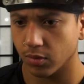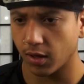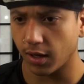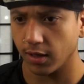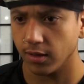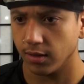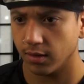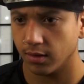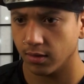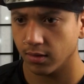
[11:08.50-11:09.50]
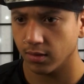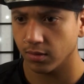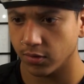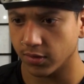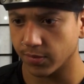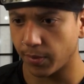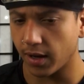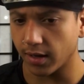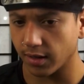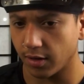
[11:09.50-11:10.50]
Okay. There's his
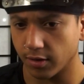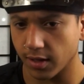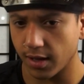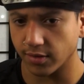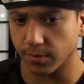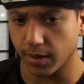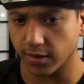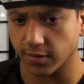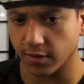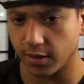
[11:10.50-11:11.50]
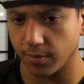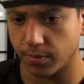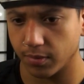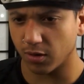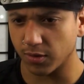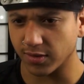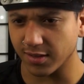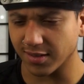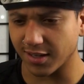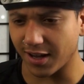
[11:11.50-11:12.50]
body all kinds of messed up. Oh, is
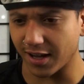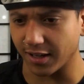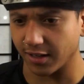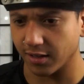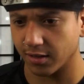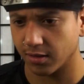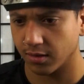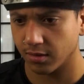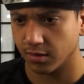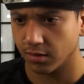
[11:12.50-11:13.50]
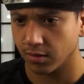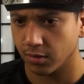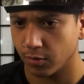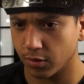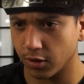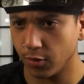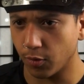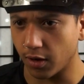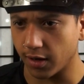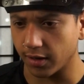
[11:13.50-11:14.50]
this guy? What do you
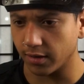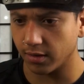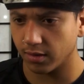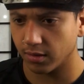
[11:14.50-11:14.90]
want?